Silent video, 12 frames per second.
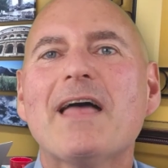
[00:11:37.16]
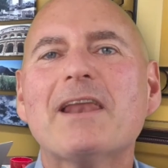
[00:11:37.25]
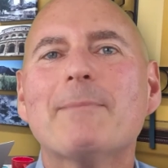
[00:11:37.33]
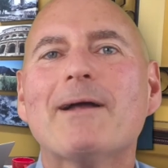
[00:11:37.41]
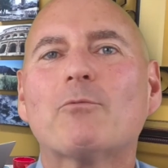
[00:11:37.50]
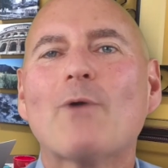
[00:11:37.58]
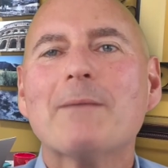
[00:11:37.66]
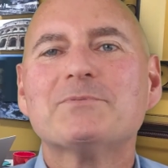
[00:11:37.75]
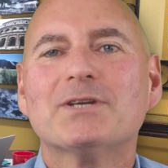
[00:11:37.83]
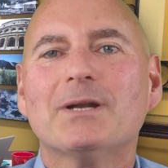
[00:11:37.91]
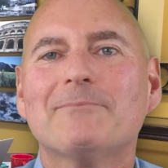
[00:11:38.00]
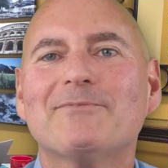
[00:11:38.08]
That about
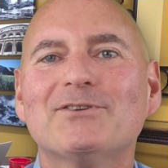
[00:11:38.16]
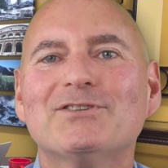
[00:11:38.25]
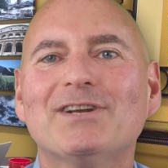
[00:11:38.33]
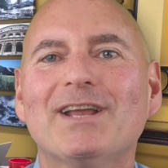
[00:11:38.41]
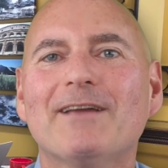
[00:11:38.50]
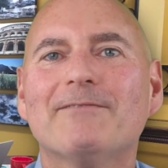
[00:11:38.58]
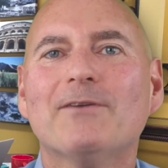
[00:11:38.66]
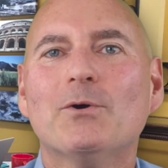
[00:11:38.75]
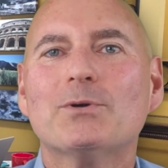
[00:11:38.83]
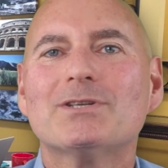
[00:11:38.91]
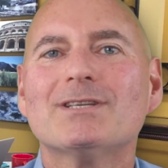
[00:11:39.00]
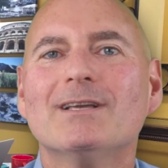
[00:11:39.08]
wraps it up for today,
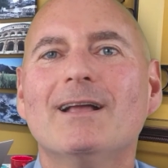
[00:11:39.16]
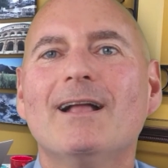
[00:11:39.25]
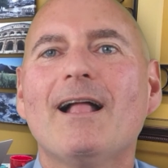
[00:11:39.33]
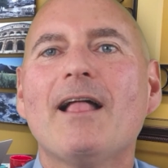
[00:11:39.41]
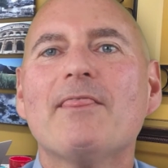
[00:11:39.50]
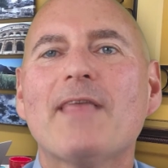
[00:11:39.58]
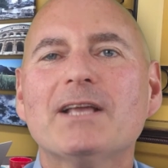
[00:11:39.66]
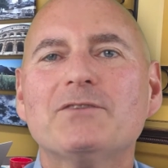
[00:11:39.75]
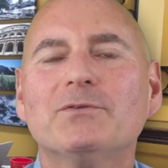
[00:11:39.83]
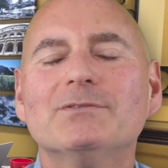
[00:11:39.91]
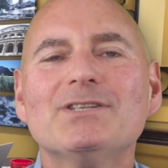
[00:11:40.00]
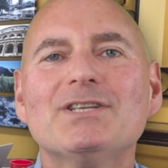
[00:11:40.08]
folks. Thanks
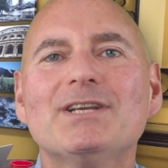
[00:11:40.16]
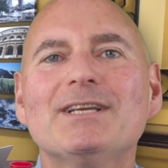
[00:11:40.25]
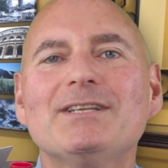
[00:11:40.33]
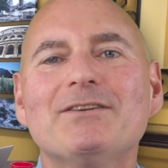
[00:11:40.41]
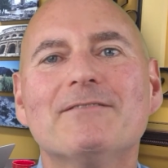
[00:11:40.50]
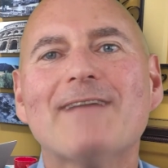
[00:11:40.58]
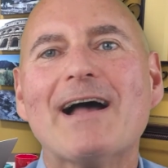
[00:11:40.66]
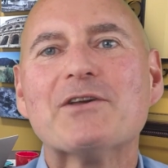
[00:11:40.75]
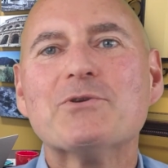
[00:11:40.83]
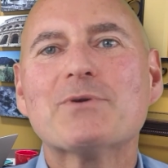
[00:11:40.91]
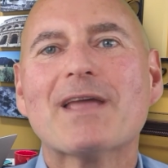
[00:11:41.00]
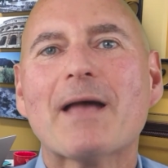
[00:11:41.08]
for listening to
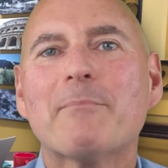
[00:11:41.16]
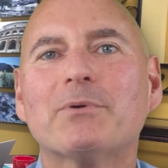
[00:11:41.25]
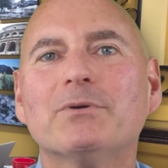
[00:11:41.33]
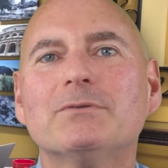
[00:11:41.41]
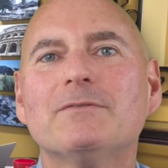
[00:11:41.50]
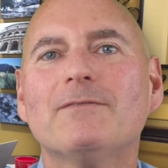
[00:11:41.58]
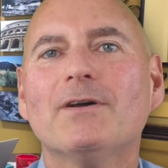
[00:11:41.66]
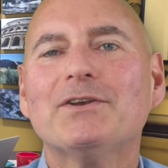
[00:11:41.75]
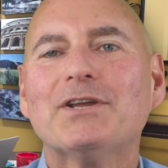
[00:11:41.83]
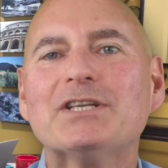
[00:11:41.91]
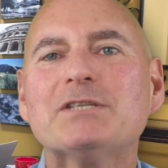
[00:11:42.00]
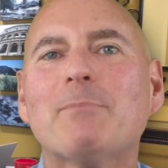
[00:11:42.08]
Value Capital
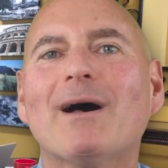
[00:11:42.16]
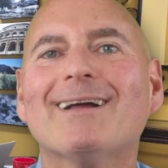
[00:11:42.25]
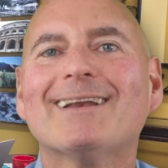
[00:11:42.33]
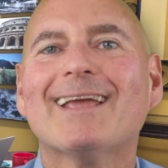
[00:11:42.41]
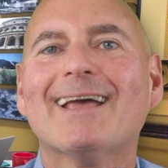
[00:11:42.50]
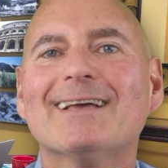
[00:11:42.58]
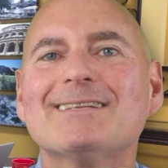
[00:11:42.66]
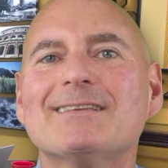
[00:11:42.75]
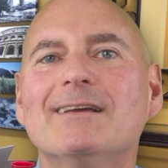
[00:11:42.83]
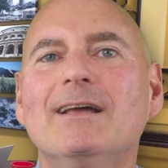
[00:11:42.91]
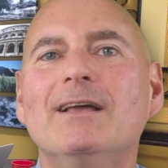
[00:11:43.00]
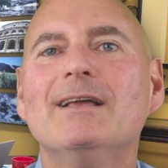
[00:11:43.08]
Funding's podcast,
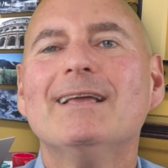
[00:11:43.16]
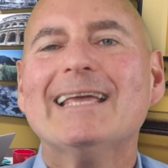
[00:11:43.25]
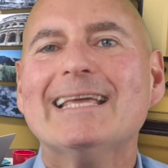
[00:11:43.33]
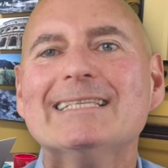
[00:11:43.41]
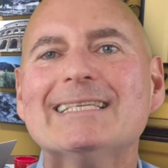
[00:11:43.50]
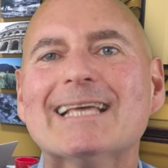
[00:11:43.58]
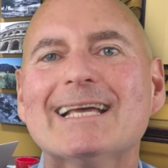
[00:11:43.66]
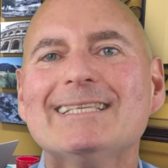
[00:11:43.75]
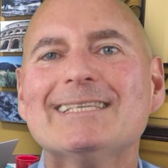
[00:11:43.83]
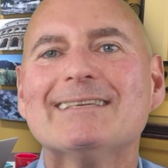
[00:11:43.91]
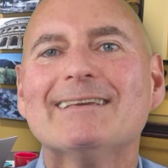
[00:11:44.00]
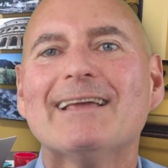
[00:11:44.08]

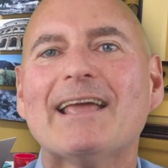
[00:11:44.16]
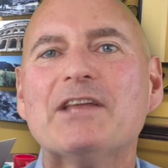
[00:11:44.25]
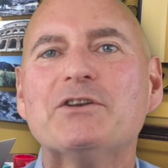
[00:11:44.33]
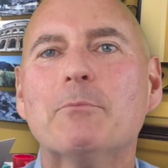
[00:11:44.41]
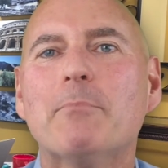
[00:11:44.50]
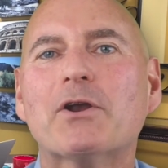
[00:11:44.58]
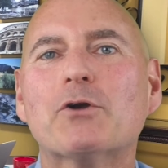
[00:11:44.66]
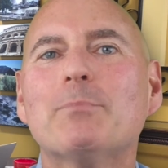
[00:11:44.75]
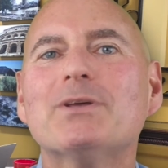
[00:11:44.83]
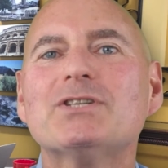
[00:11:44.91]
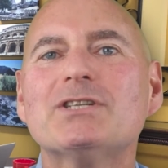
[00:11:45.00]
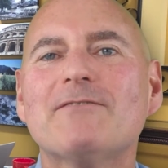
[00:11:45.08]
Insights into Better
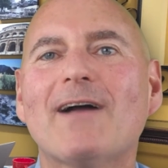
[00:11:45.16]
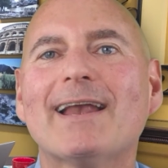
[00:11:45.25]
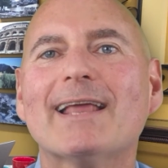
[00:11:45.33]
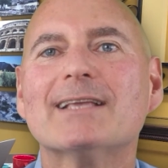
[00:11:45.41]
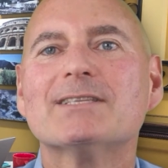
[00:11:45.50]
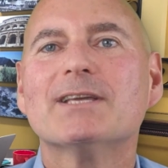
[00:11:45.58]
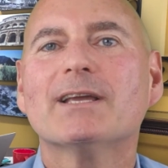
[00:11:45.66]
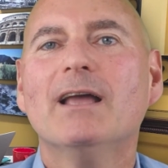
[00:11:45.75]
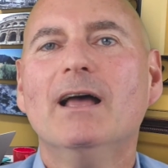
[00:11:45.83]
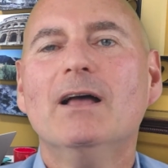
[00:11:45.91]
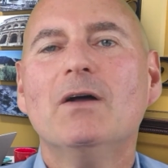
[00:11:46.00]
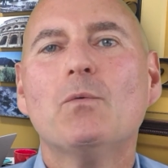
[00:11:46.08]
Business Financing,
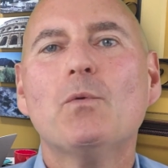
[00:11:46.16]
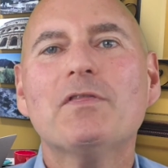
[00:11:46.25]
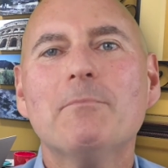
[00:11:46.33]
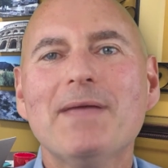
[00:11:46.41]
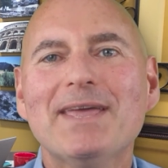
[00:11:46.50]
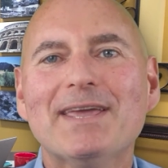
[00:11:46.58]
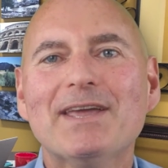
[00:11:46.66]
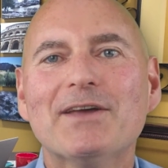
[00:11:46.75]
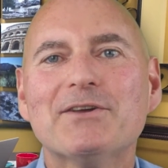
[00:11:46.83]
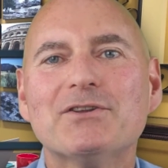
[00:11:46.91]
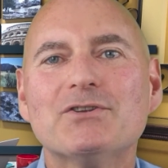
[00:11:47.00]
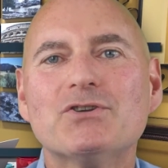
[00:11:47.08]
with me,
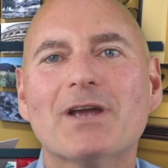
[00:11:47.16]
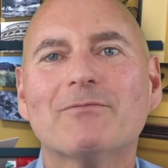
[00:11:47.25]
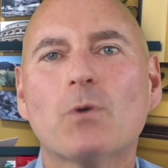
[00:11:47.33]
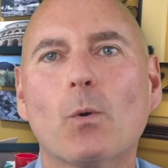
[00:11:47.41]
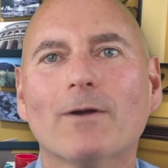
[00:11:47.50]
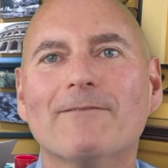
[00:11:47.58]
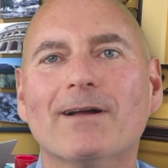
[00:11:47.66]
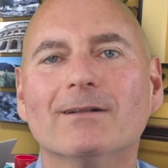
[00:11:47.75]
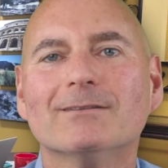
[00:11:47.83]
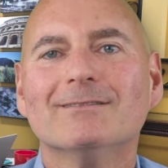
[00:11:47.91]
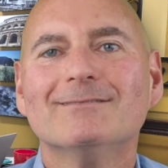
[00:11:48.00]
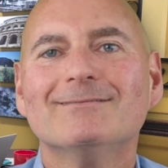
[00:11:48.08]
Jeff Kornfeld.